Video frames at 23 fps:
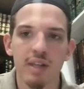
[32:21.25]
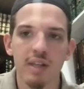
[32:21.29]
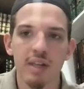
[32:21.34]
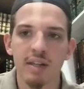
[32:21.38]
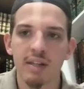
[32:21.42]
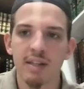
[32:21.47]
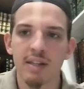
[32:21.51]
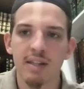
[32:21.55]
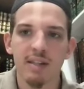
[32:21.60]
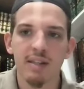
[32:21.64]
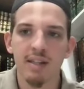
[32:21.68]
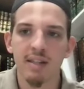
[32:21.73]
They
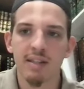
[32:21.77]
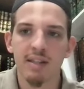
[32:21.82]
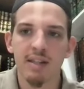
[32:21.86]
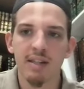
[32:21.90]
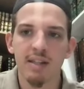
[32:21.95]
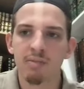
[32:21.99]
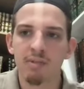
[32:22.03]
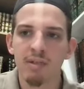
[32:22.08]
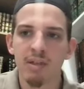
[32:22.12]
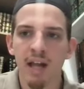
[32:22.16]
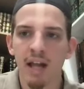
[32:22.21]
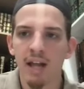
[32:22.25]

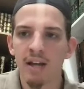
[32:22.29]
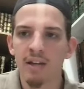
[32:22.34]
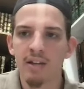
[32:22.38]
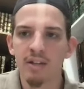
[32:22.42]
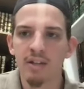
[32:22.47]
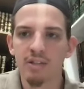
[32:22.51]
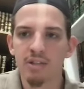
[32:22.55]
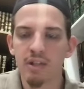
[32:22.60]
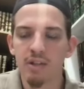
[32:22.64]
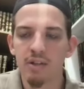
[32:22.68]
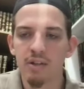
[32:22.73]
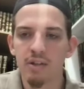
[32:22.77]
didn't rely on
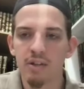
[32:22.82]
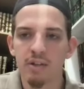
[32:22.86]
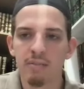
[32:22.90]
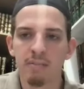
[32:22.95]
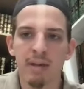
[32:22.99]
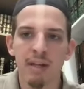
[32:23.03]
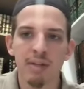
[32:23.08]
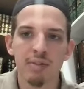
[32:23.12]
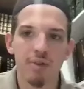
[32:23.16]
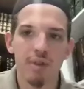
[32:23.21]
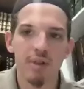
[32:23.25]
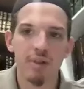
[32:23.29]
each other. The
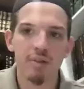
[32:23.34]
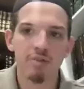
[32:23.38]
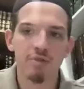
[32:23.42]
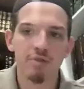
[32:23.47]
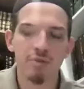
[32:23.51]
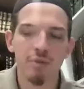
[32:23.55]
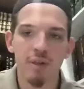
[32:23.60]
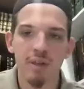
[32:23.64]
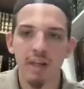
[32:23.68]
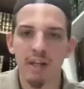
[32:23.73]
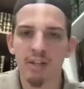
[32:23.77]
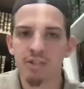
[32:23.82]
Maturidi
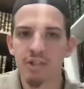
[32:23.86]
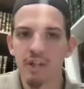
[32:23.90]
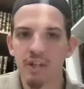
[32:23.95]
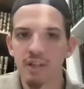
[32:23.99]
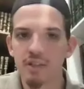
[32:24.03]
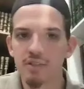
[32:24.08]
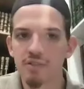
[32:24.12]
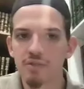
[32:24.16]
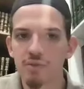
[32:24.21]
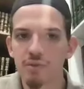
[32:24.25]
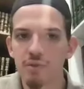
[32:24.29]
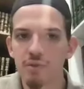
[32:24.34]
school and the
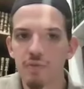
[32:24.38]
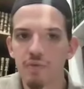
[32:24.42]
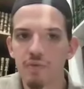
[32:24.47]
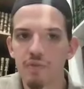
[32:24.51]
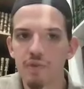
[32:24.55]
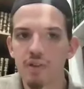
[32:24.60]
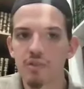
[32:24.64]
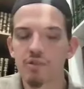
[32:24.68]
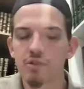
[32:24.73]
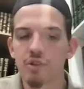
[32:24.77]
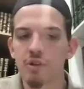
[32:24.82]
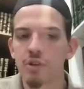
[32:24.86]
Ash'ari school,
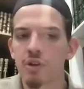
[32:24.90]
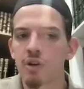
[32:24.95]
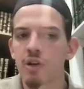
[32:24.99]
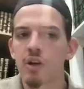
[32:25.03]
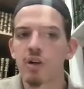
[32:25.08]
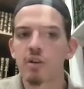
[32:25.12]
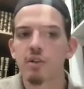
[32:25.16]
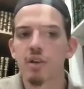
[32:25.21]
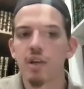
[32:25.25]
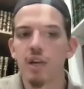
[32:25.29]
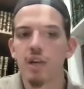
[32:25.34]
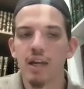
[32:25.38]
so they're
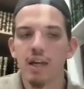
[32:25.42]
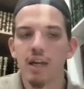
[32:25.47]
not